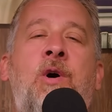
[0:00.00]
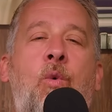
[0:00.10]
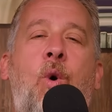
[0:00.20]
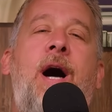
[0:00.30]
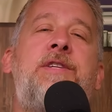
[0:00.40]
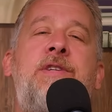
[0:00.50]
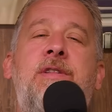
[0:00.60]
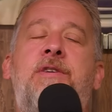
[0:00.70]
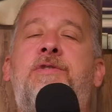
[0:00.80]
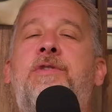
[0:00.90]
watching
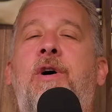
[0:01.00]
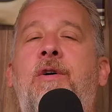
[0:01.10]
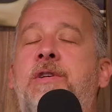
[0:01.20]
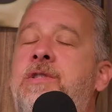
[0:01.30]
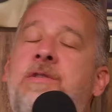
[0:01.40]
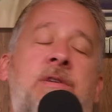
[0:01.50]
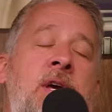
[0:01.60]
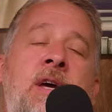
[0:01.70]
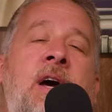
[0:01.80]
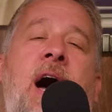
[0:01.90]
this show.
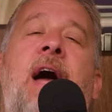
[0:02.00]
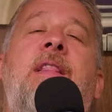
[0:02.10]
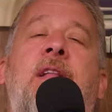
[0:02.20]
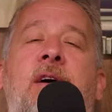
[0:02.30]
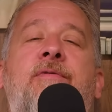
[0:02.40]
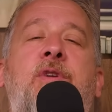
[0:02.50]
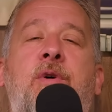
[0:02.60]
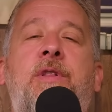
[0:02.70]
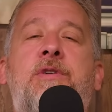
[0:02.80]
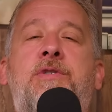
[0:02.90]
I love
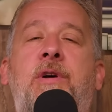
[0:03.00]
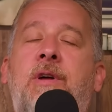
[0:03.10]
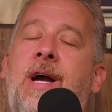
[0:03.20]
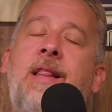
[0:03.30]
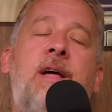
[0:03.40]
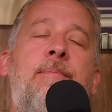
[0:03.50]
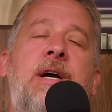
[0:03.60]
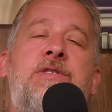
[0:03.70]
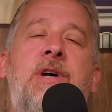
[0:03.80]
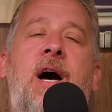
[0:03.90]
doing this show. Look, I love my
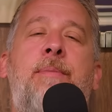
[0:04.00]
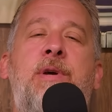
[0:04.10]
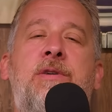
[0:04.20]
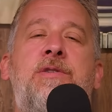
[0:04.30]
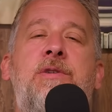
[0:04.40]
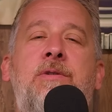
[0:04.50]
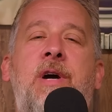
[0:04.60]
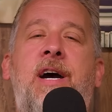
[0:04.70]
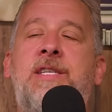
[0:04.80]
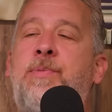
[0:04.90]
job because of you
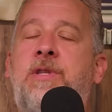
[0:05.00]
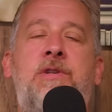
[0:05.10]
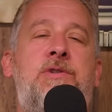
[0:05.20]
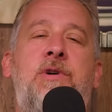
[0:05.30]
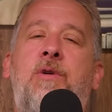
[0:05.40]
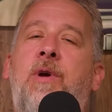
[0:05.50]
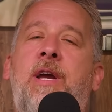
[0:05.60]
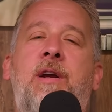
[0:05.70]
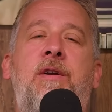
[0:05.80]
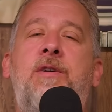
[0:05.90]
guys, but this show right
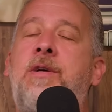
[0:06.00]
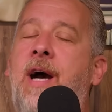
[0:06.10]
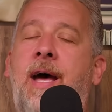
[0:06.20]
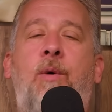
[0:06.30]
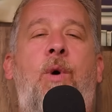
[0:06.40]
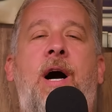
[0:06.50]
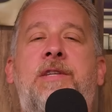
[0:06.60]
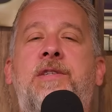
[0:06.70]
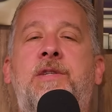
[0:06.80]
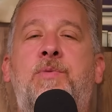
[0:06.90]
here, you got to
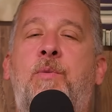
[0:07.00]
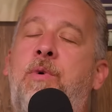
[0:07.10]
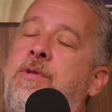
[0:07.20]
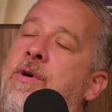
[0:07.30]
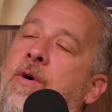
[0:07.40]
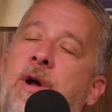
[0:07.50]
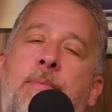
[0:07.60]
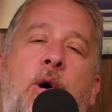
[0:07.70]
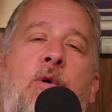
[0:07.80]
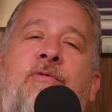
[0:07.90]
watch this one. We're throwing up
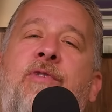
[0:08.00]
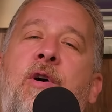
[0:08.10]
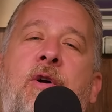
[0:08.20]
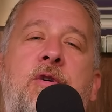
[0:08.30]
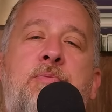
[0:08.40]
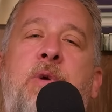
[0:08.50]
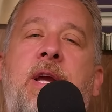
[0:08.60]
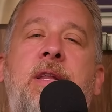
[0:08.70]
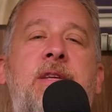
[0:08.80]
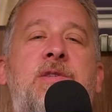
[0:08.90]
old photos,
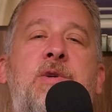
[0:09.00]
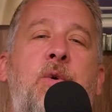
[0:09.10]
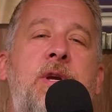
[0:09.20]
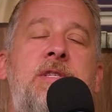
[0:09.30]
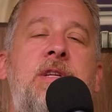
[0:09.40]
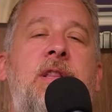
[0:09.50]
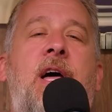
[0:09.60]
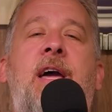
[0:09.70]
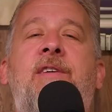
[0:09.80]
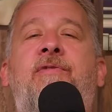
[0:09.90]
bringing these stories to
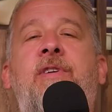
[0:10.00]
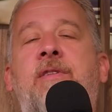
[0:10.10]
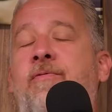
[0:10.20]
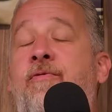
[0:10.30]
life, and